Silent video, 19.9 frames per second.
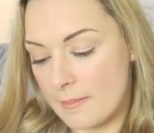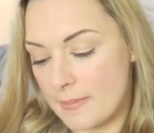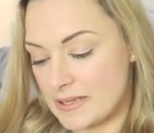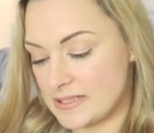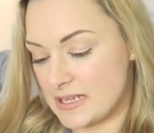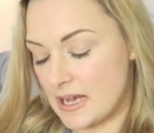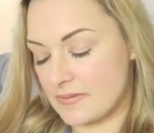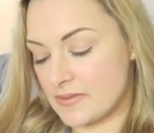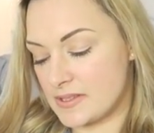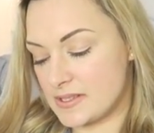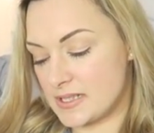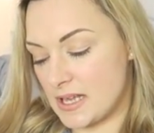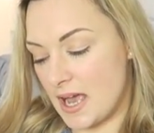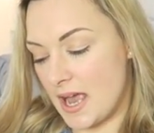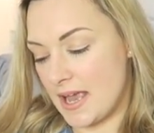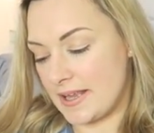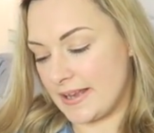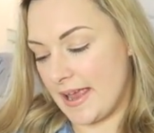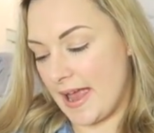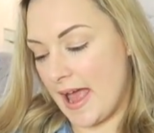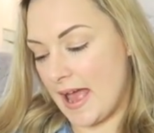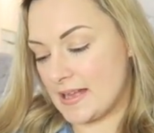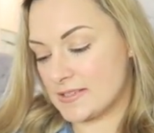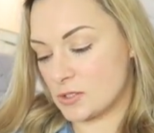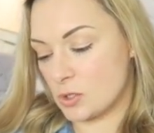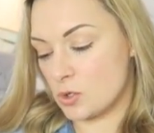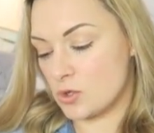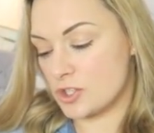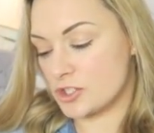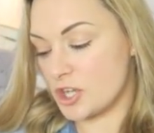but down the side it
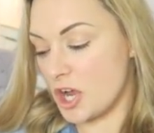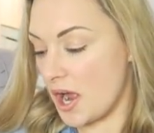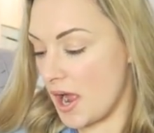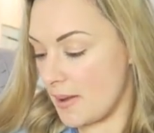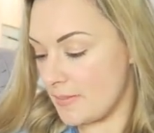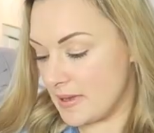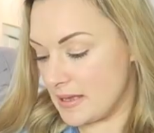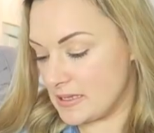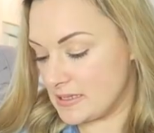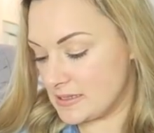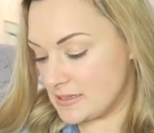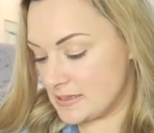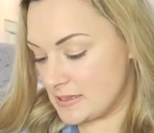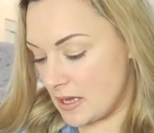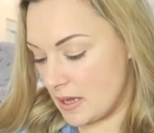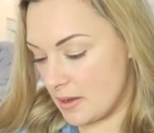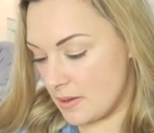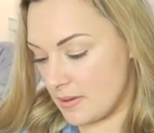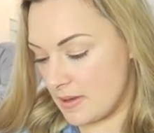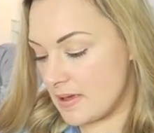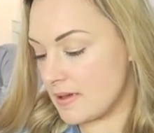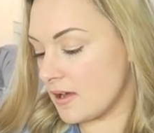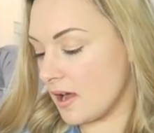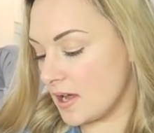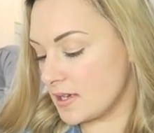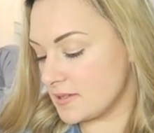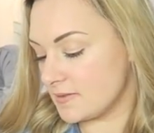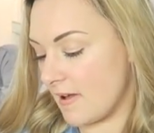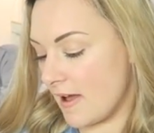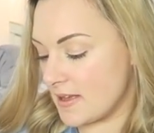has all the timings so it
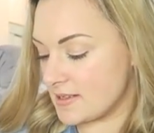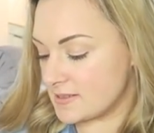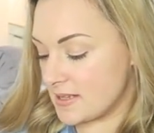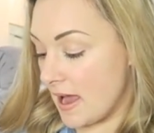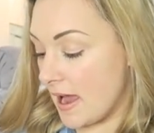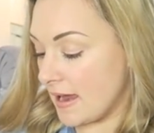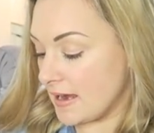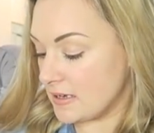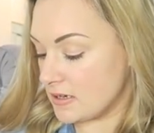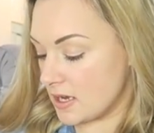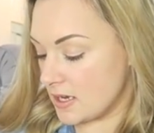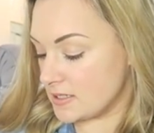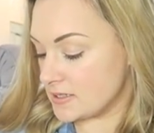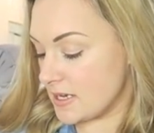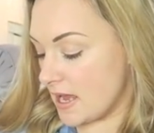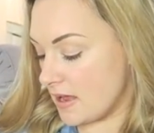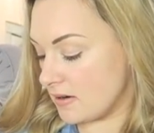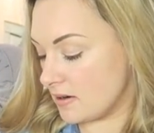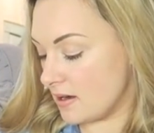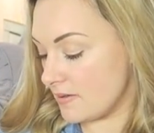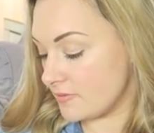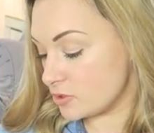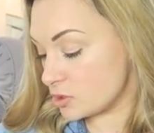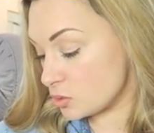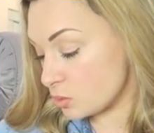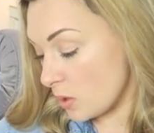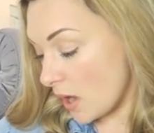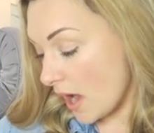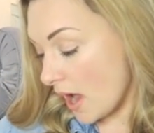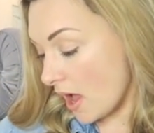kind of has 8 9 10 11
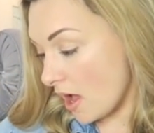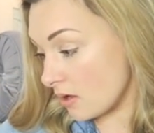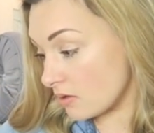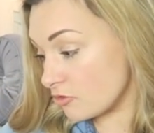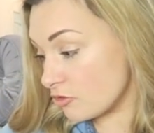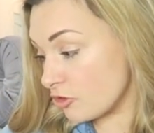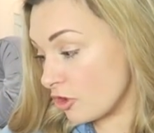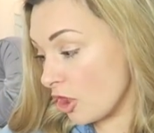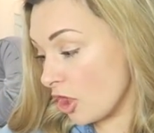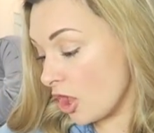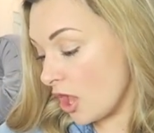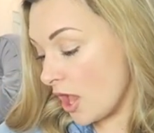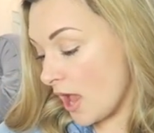12